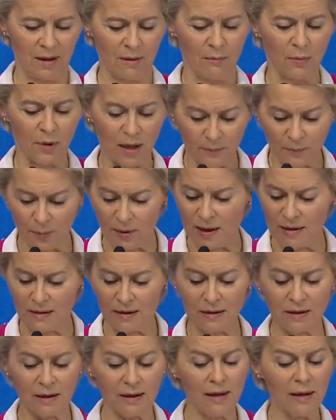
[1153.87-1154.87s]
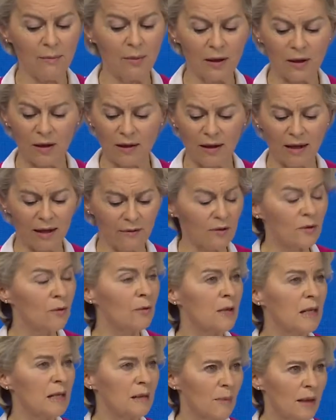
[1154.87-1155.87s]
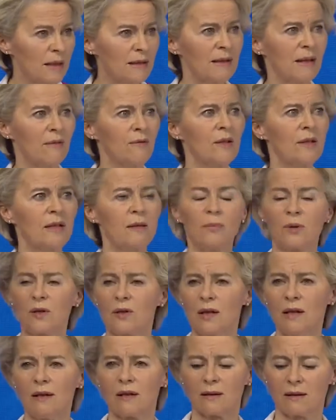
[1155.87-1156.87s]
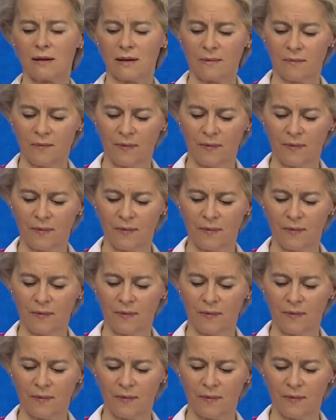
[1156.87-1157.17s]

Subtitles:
Bread prices in Lebanon have increased by 70%,